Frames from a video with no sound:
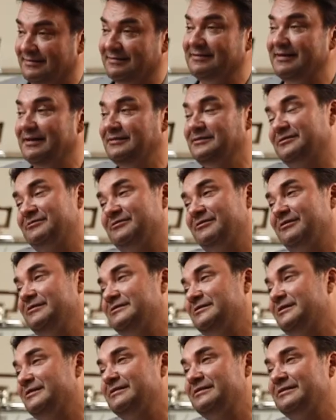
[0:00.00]
that's right.
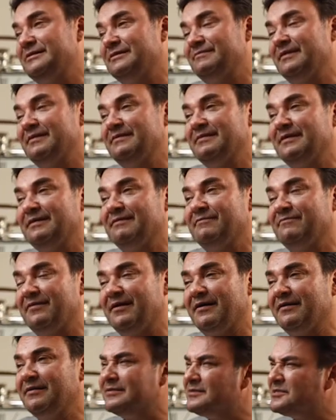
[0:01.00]
And um, and they're
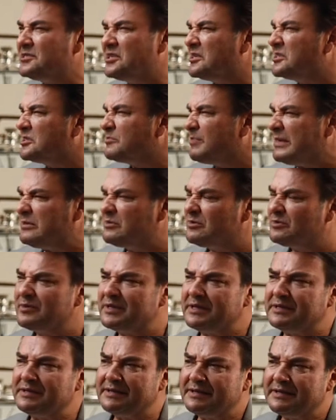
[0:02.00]
far less judgmental
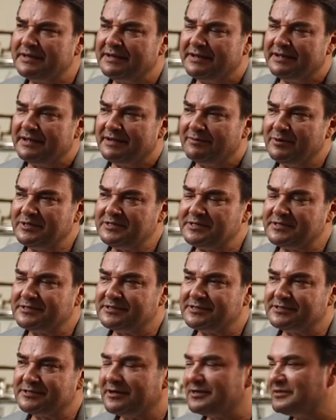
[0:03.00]
than mm-hmm. Western
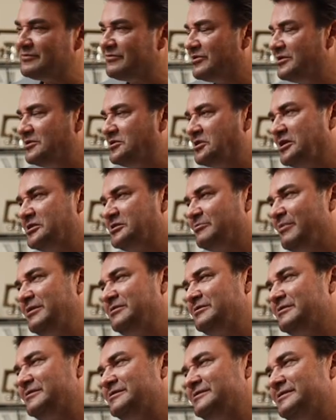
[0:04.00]
society is very
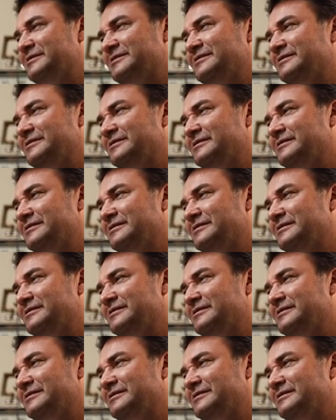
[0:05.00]
judgmental, isn't it?